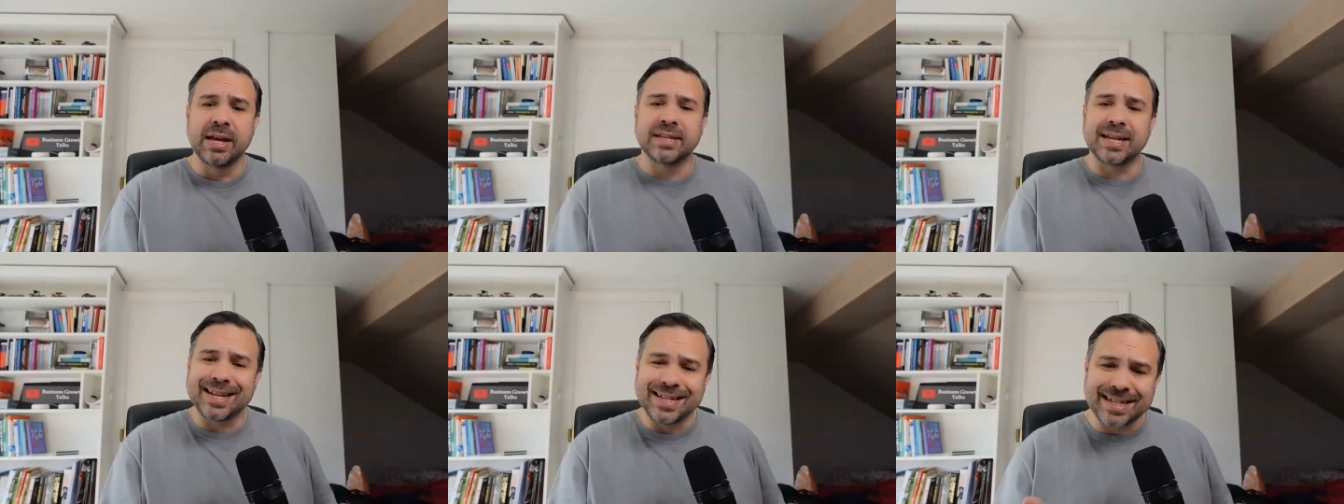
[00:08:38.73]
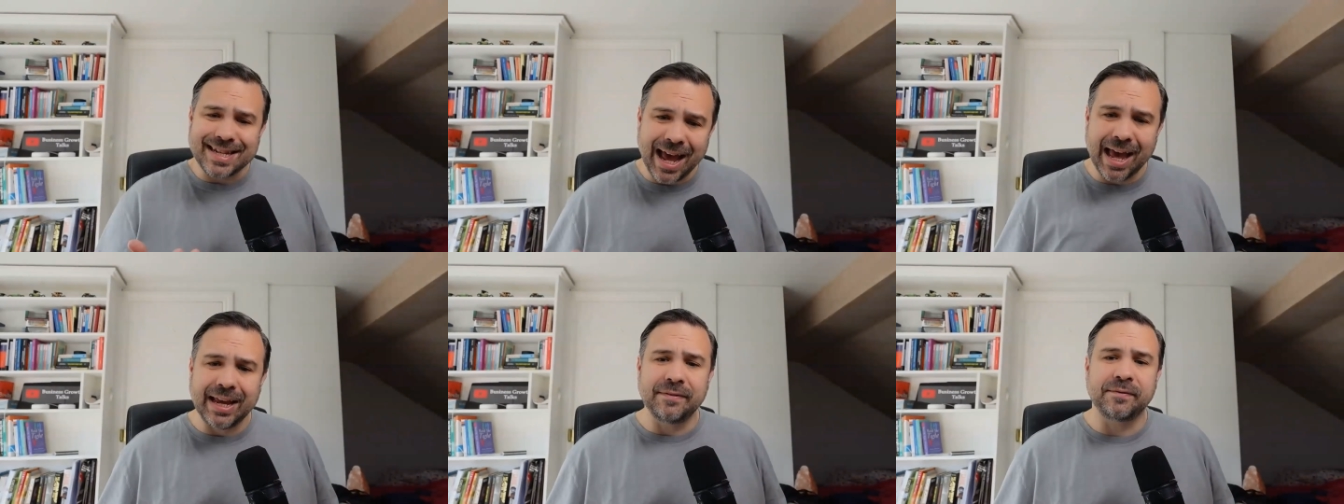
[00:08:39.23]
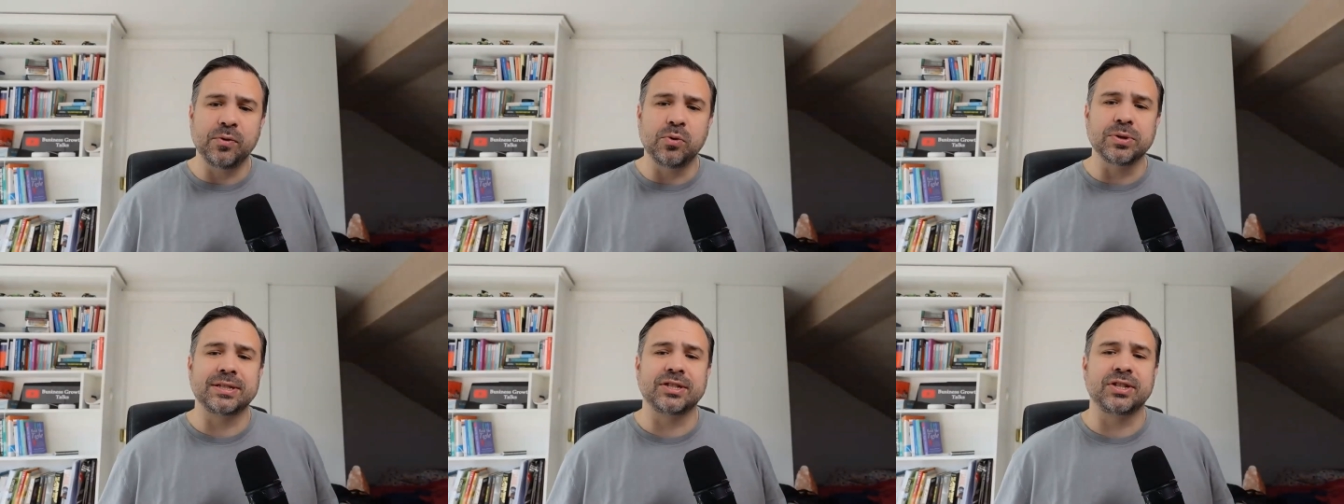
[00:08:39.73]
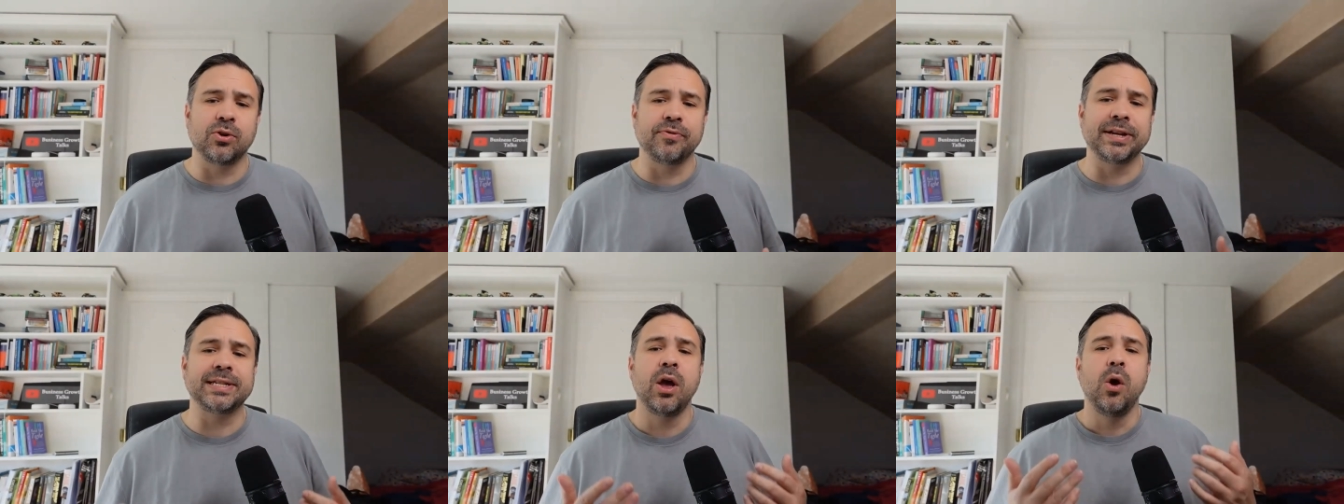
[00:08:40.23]
to contain false
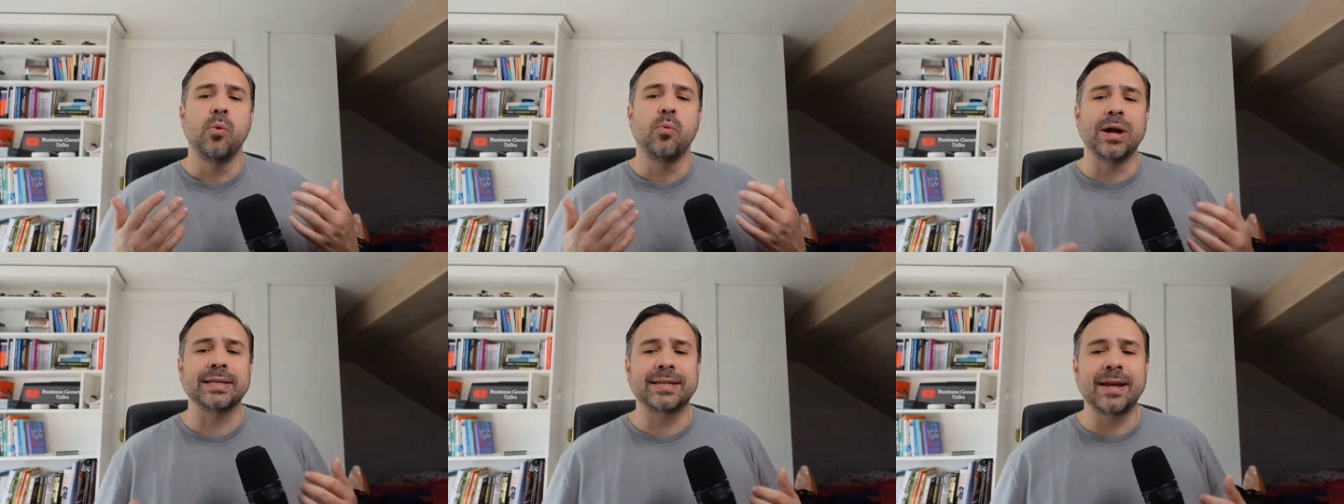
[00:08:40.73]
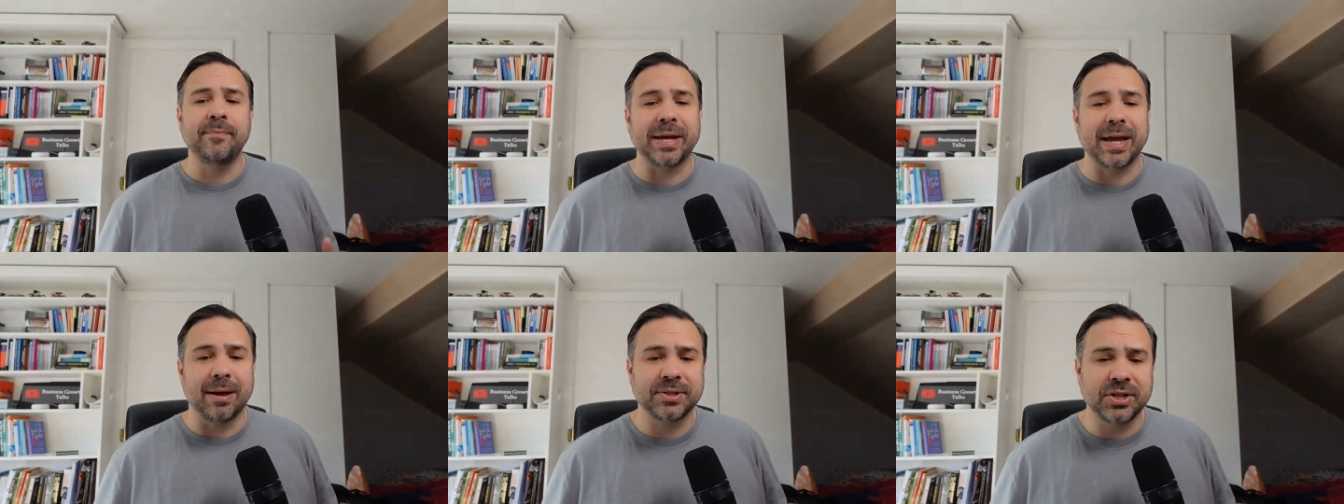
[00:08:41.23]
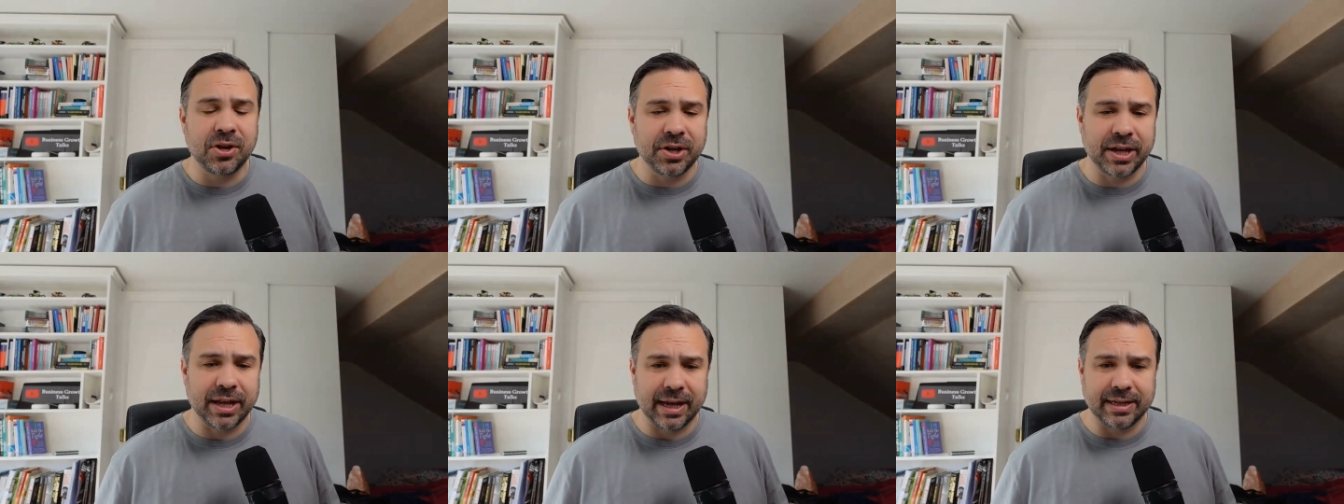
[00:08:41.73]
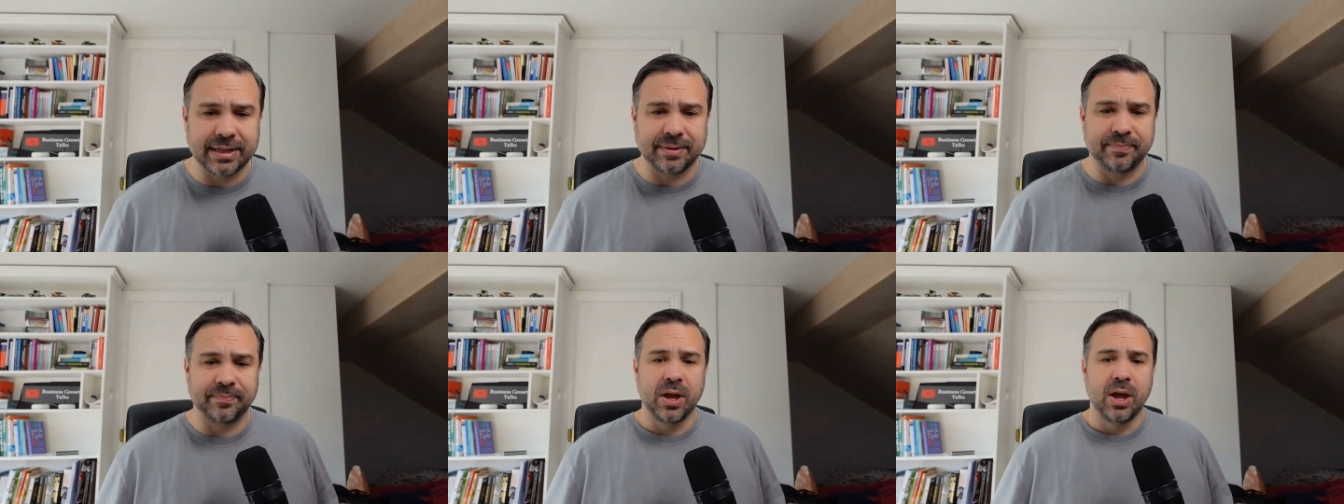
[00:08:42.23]
stories once they've become circulating.